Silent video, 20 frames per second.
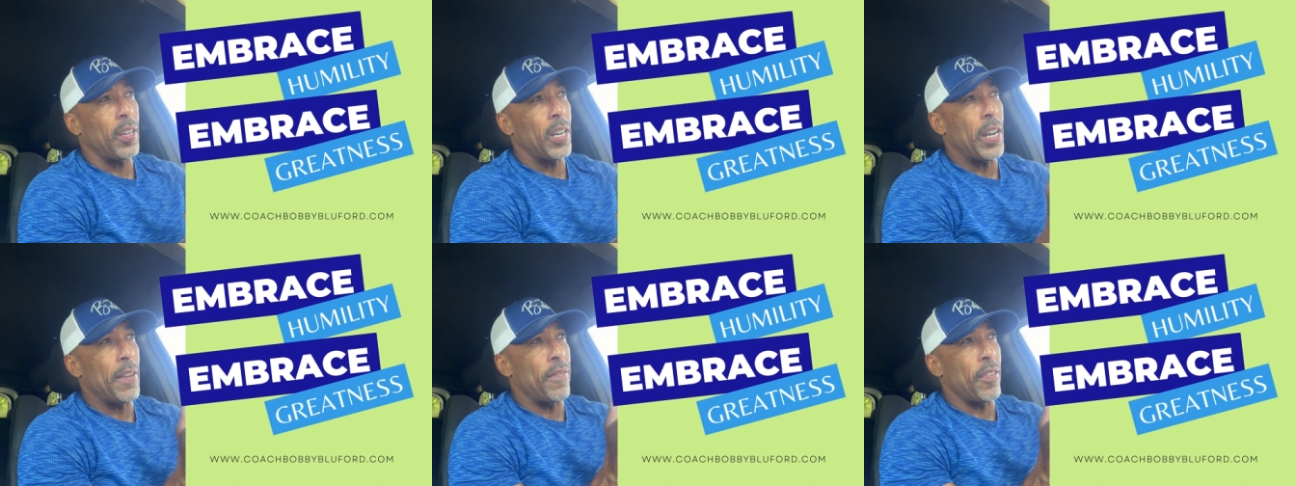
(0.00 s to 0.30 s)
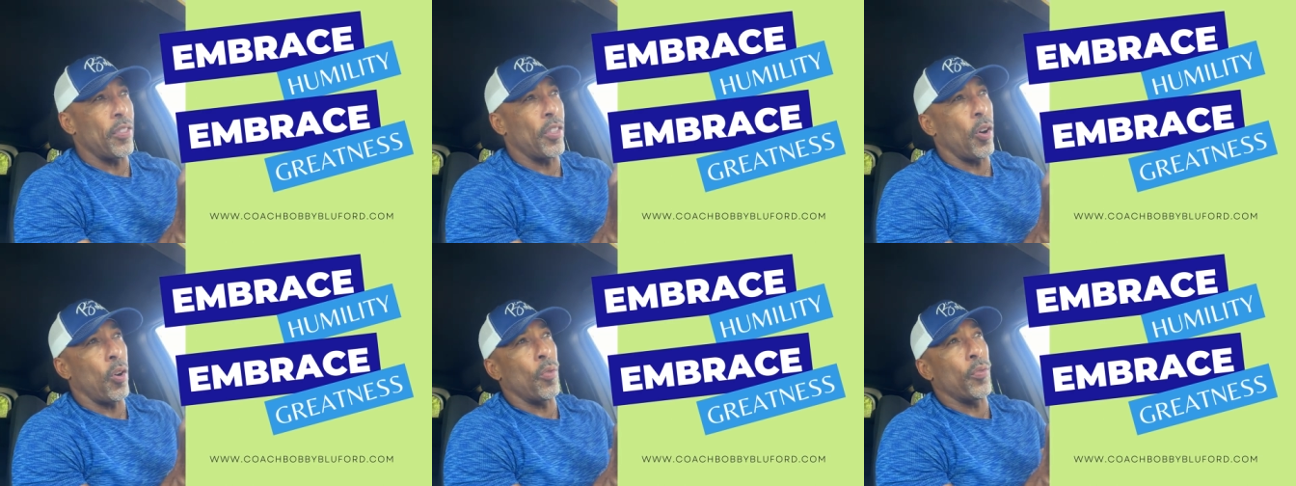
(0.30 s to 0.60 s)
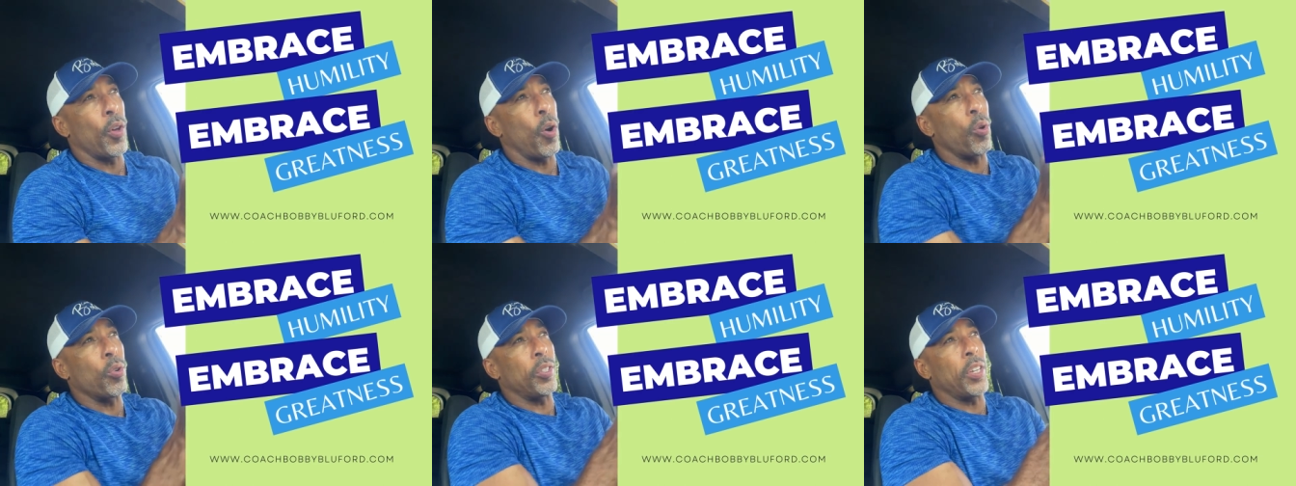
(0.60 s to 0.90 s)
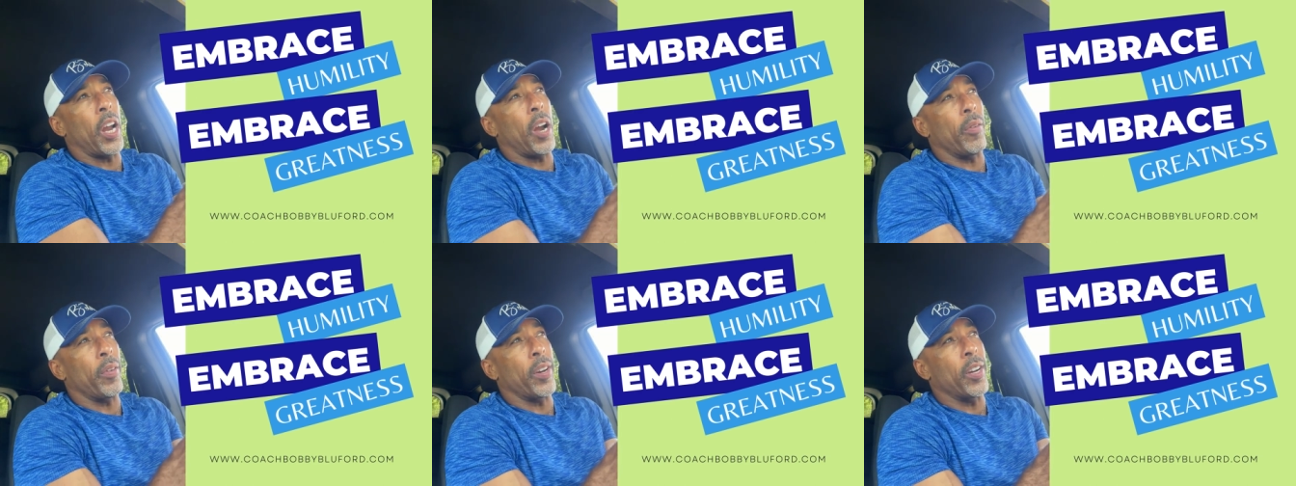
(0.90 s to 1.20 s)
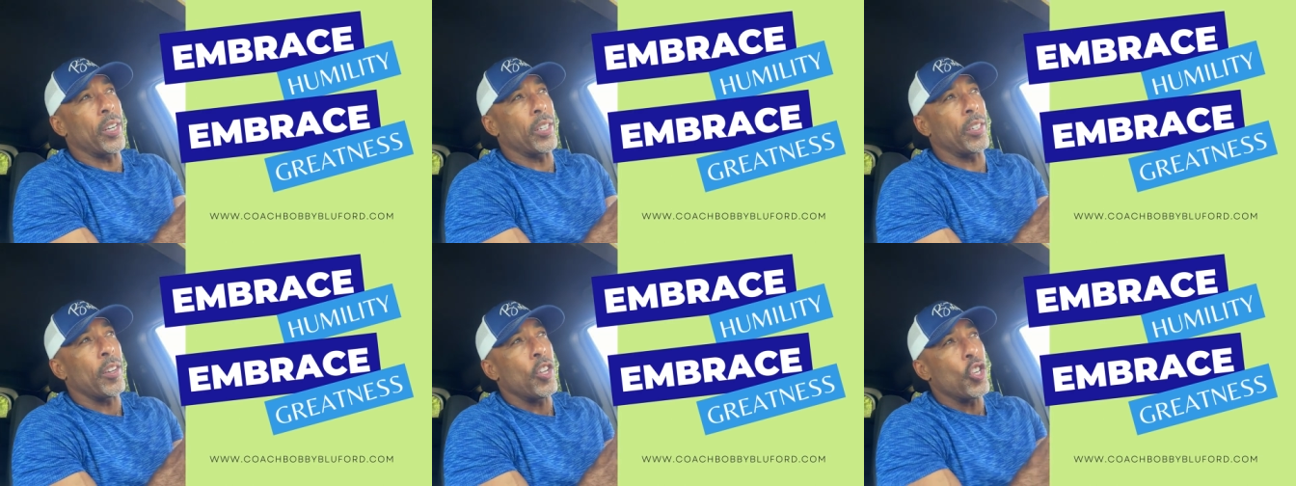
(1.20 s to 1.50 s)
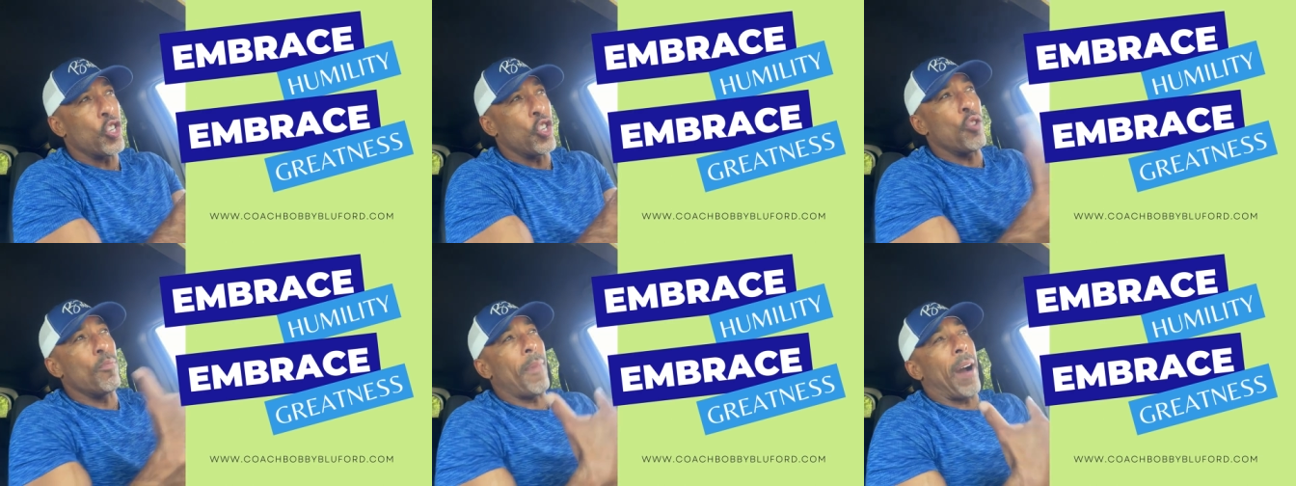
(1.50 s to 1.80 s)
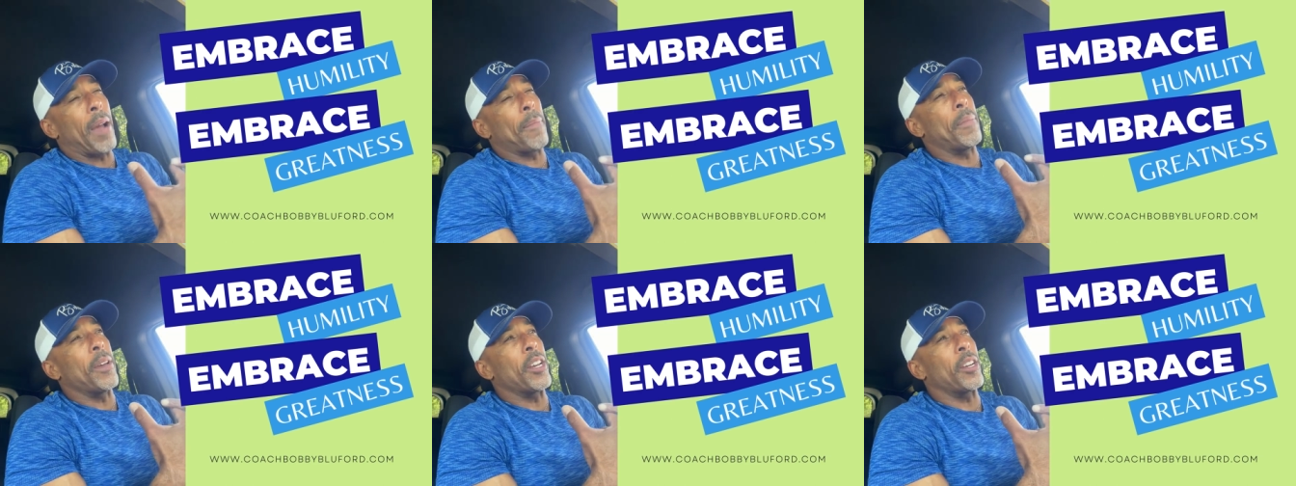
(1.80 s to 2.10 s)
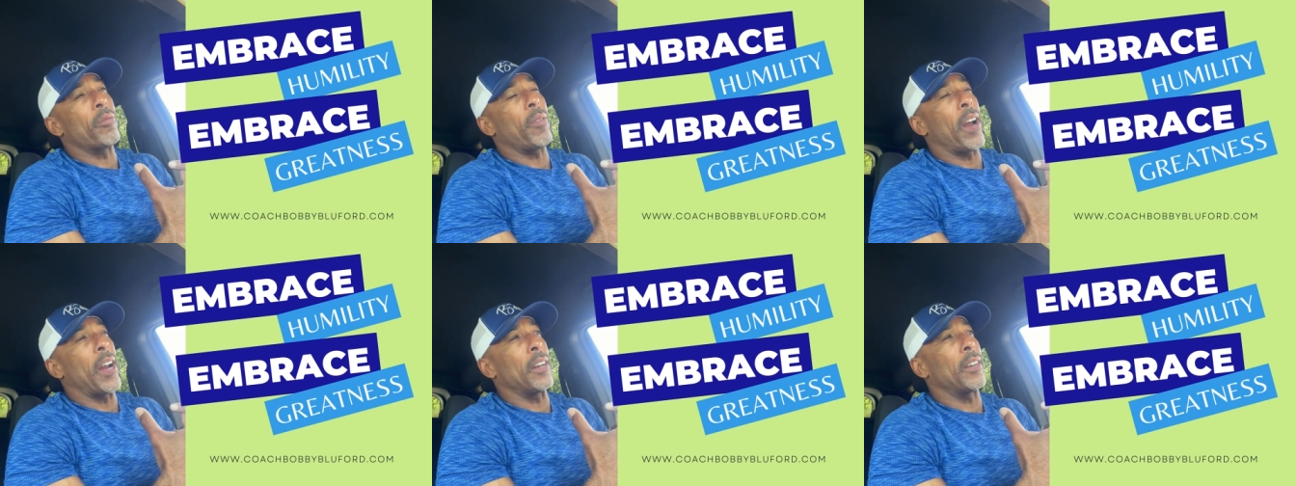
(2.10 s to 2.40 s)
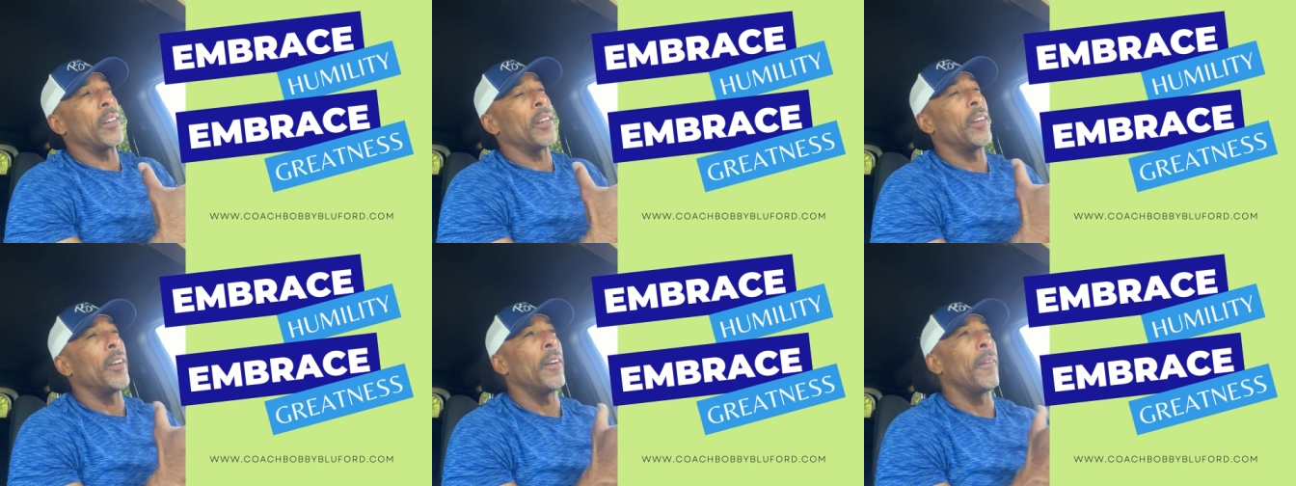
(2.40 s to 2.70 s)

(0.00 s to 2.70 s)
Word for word: even though those areas you might be great.